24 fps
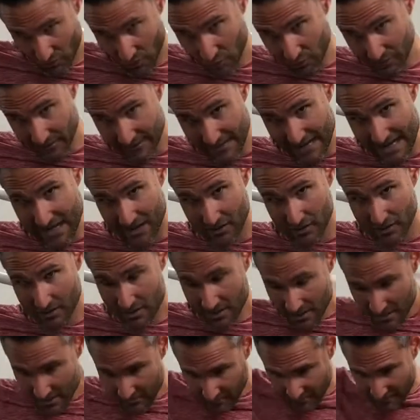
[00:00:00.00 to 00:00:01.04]
roll it out.
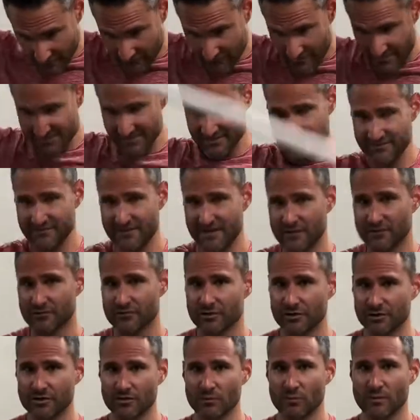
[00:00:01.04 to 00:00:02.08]
But I've recently found a
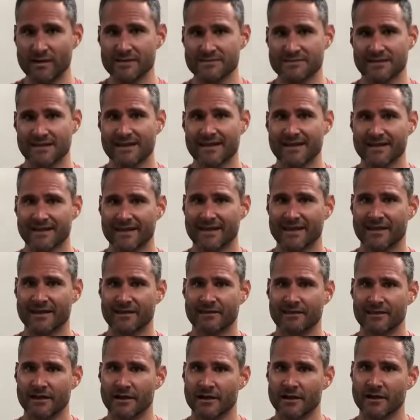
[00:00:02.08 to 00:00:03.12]
really good way to kind of get
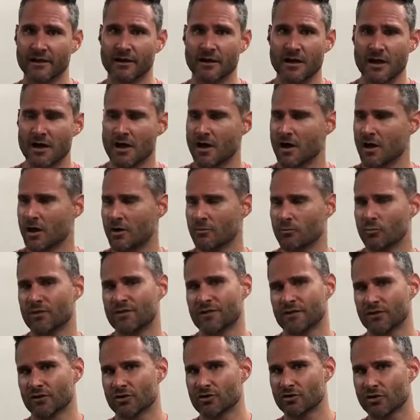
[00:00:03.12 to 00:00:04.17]
in there with
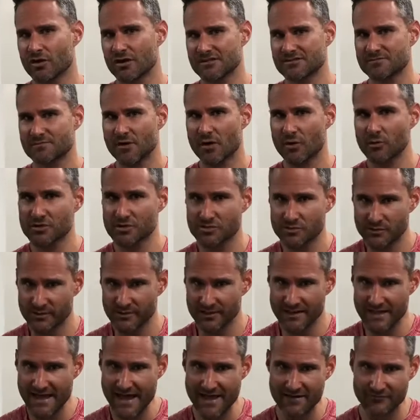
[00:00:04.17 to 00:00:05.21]
a lacrosse ball, which
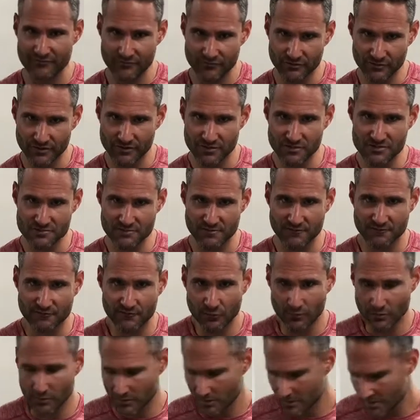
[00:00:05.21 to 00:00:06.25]
we haven't really used
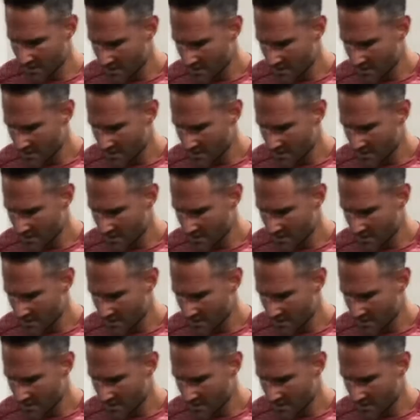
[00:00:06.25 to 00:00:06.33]
before.